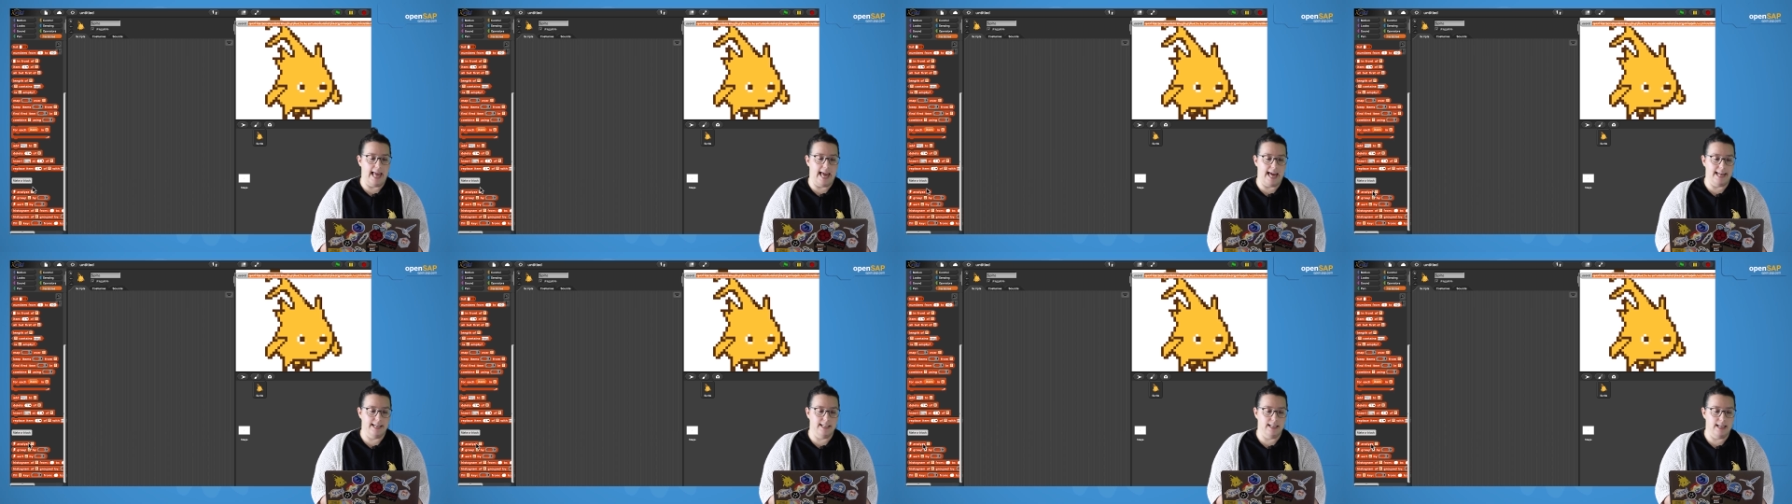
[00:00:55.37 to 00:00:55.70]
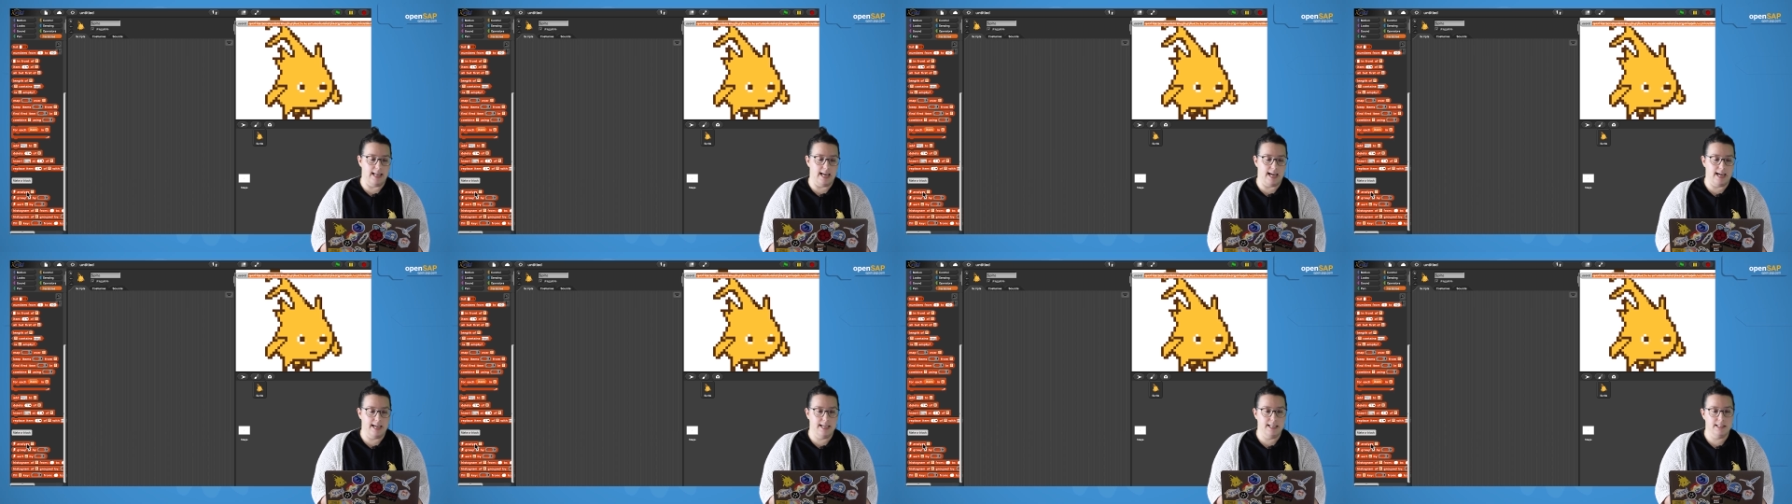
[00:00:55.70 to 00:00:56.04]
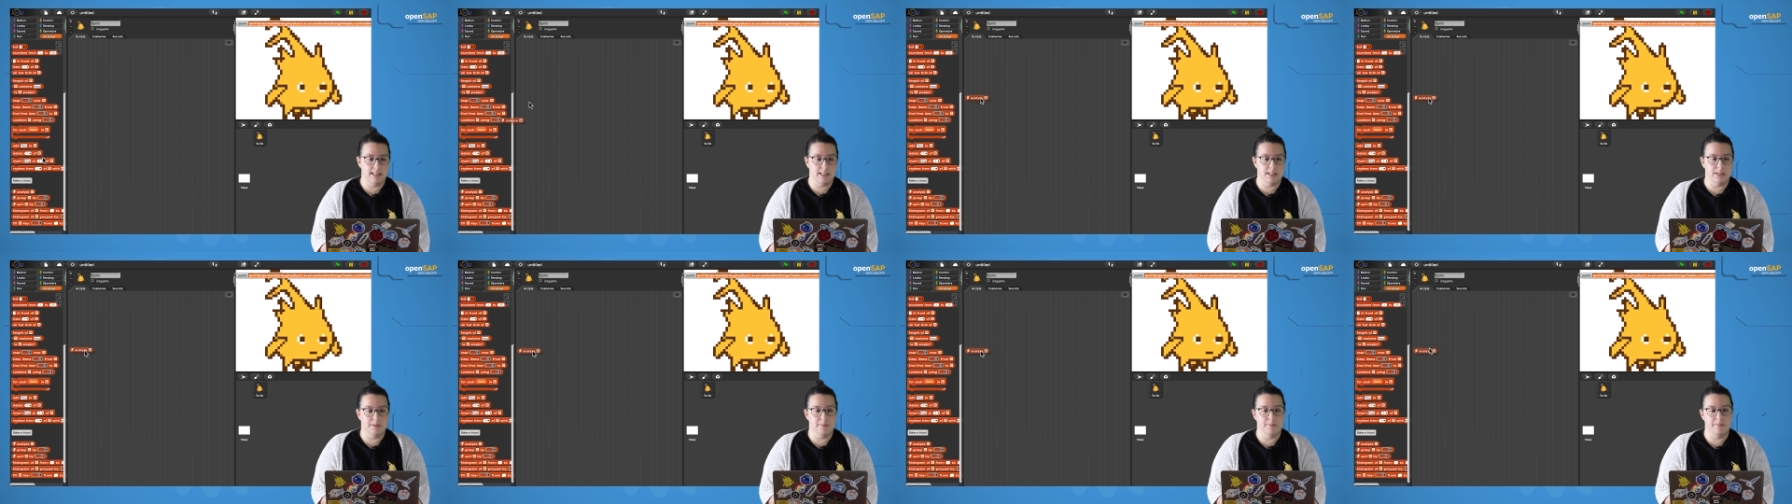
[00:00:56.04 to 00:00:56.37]

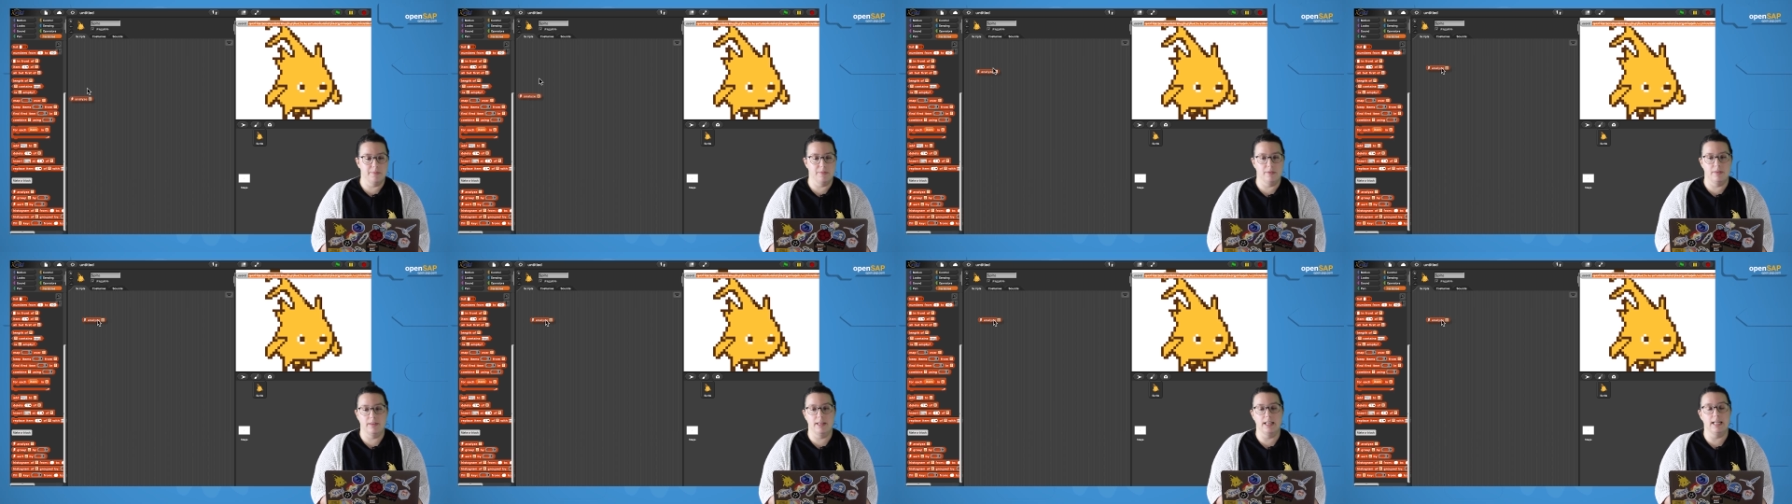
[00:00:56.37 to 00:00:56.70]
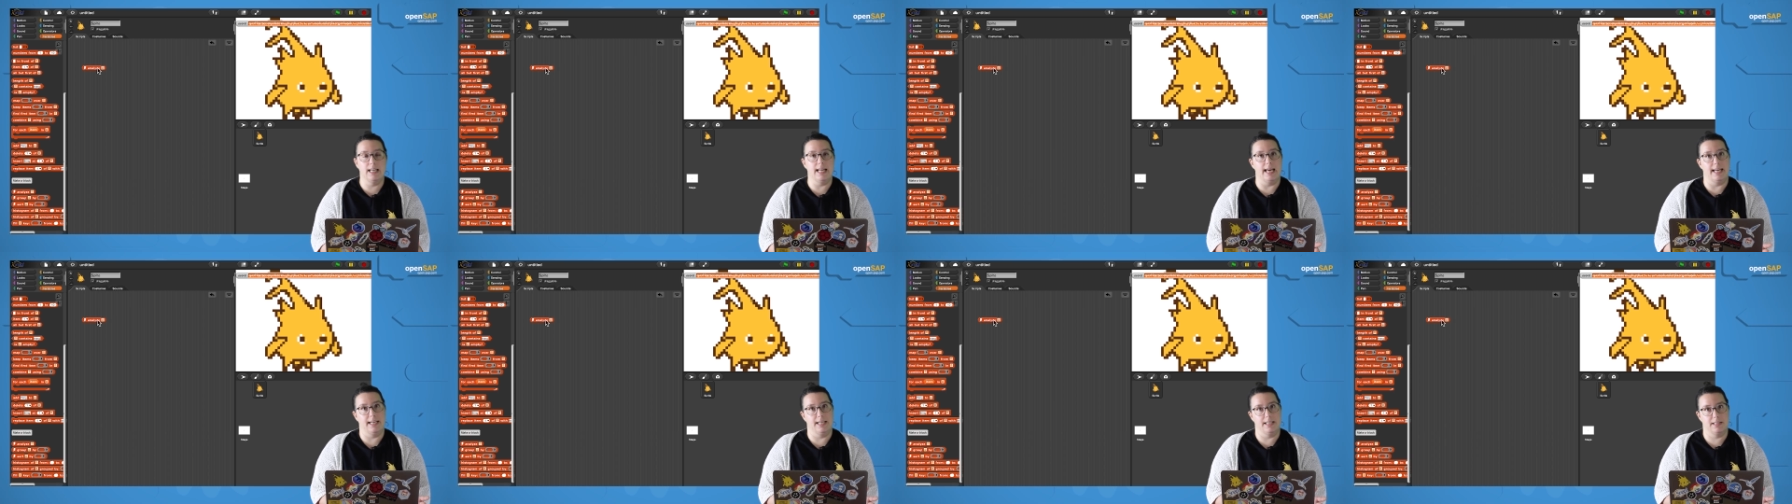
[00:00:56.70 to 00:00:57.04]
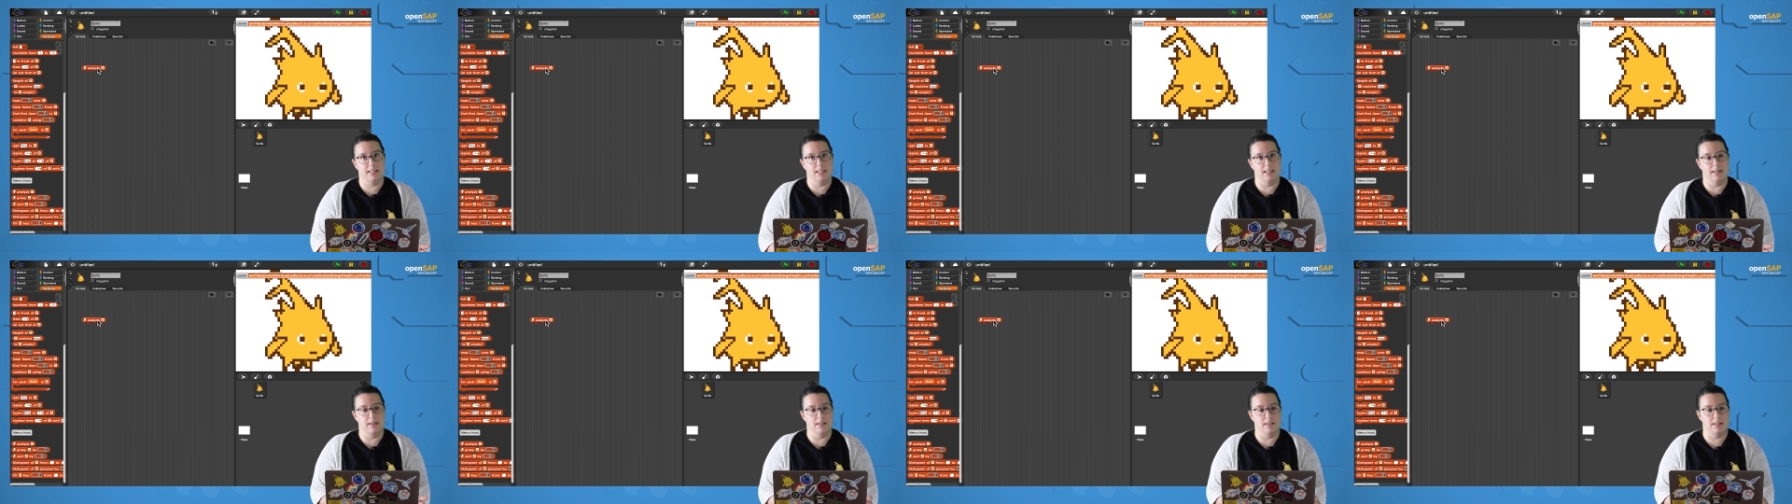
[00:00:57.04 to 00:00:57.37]
analyze the
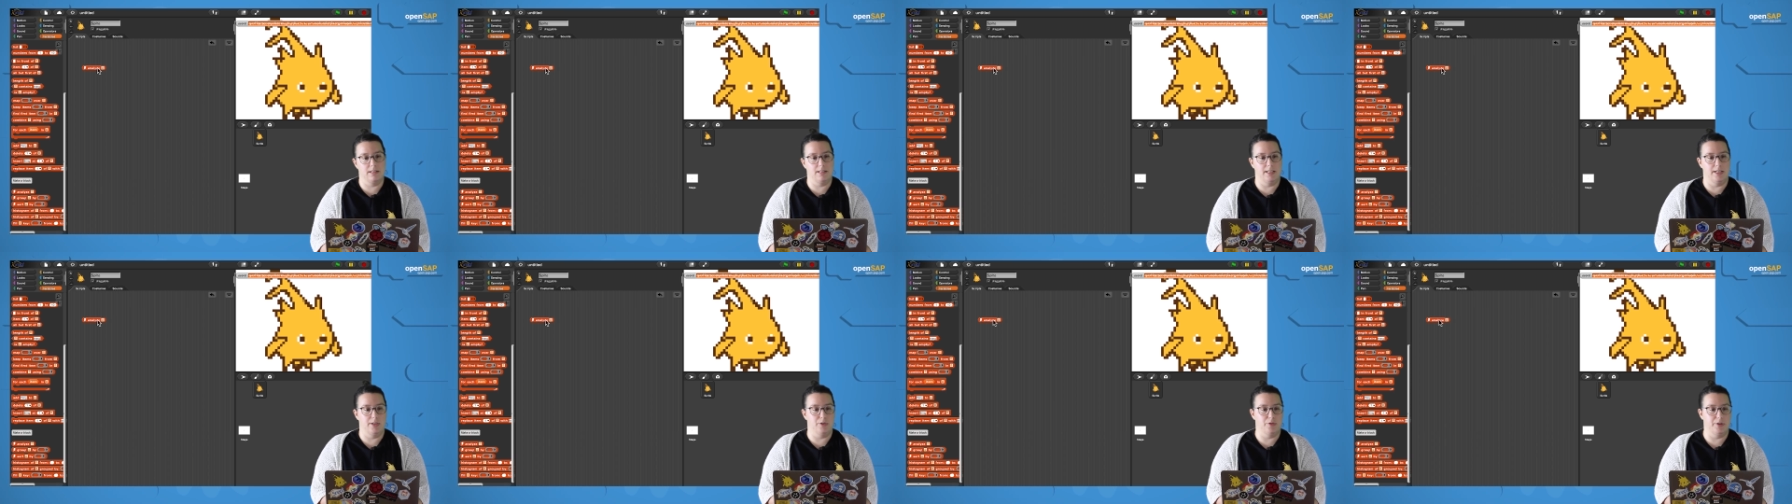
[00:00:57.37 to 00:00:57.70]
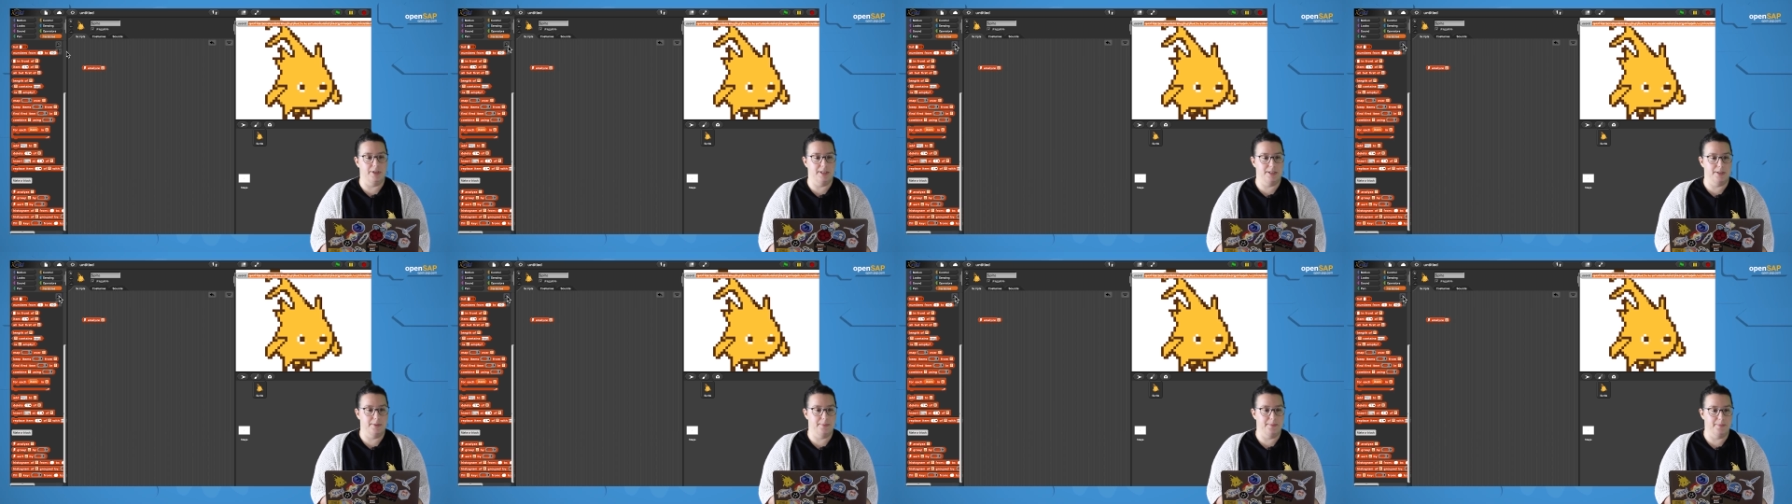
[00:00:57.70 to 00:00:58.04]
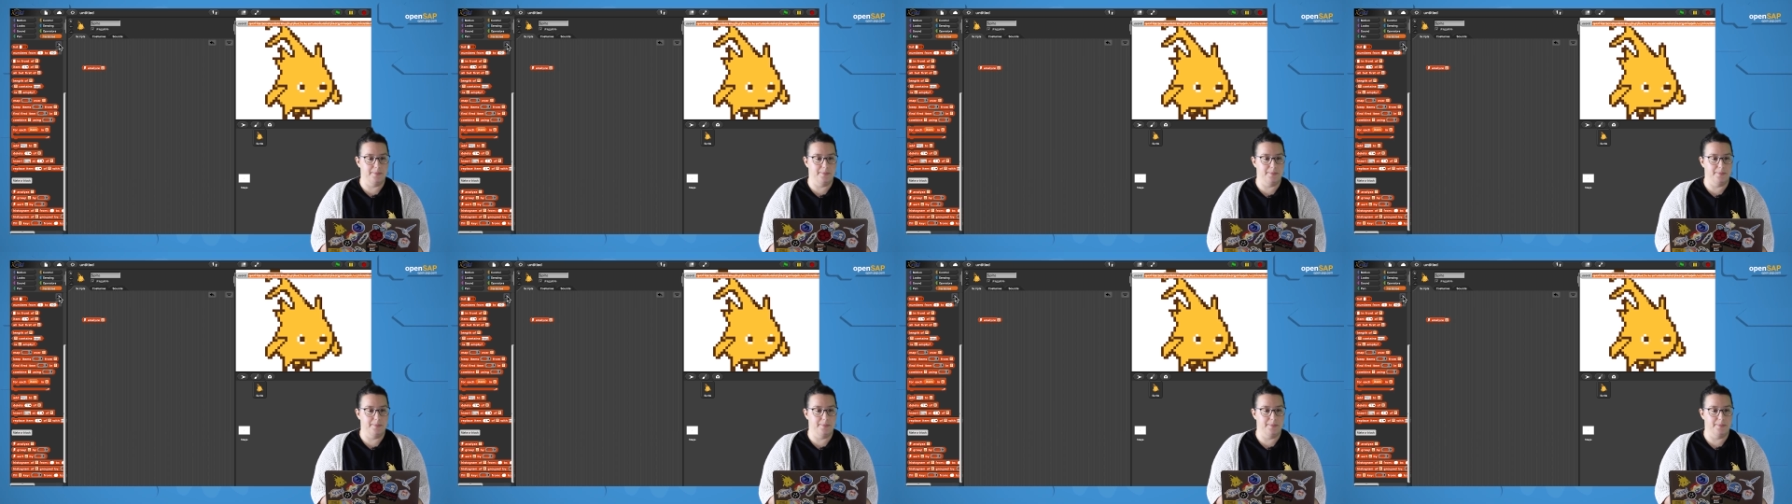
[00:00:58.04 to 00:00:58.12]
letters in the secret.